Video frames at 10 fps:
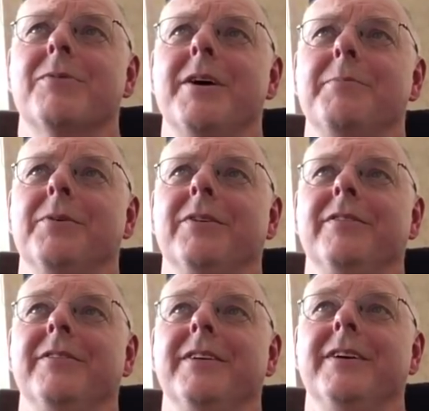
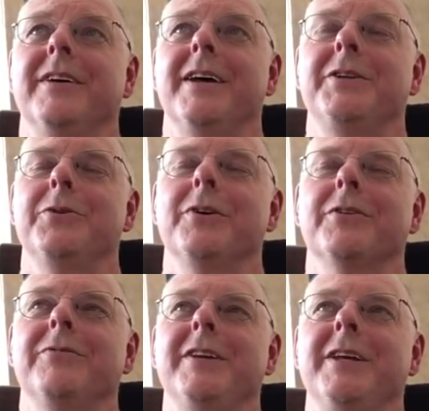ramble and doing
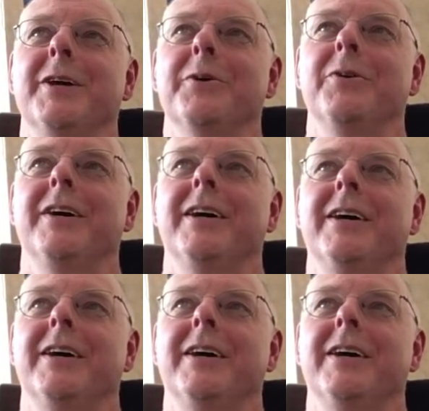a video